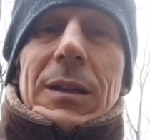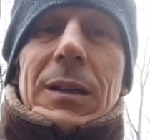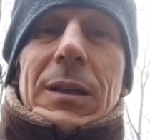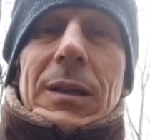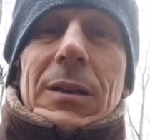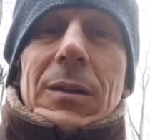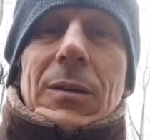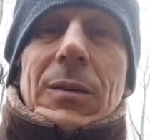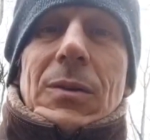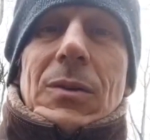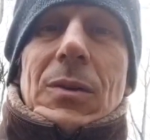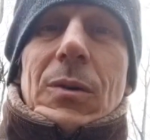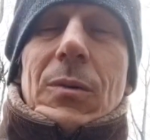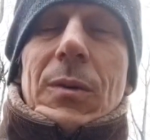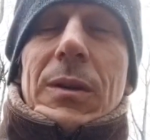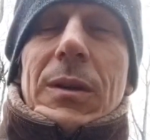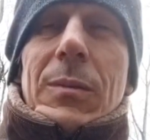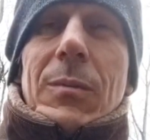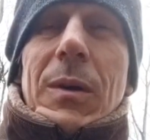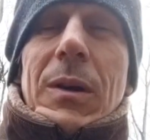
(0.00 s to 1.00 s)
You know, and so
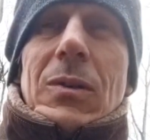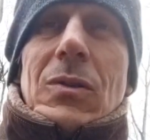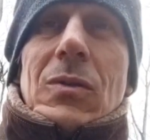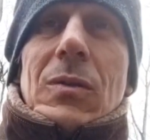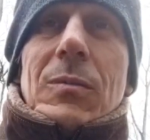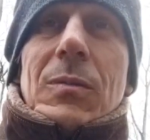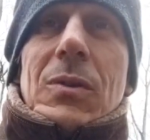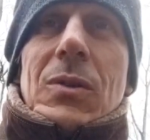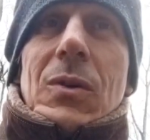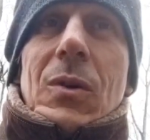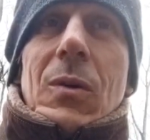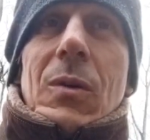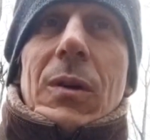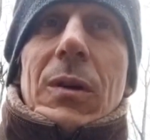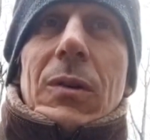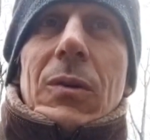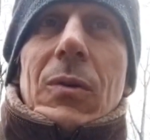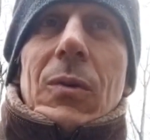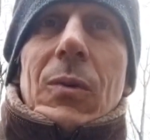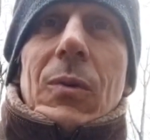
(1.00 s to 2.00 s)
what the mainstream is
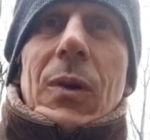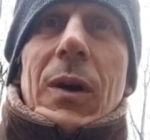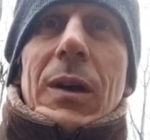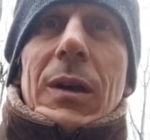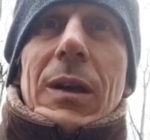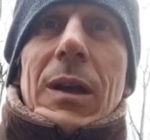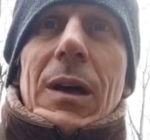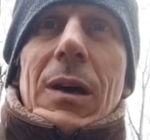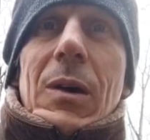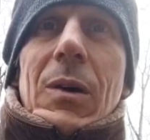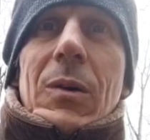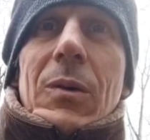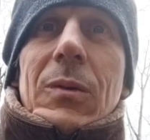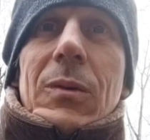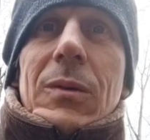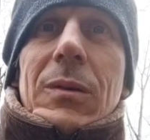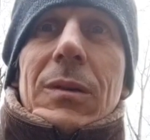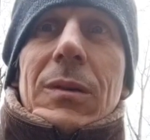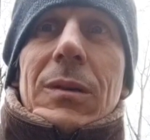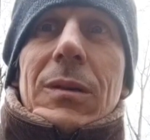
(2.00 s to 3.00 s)
going through right now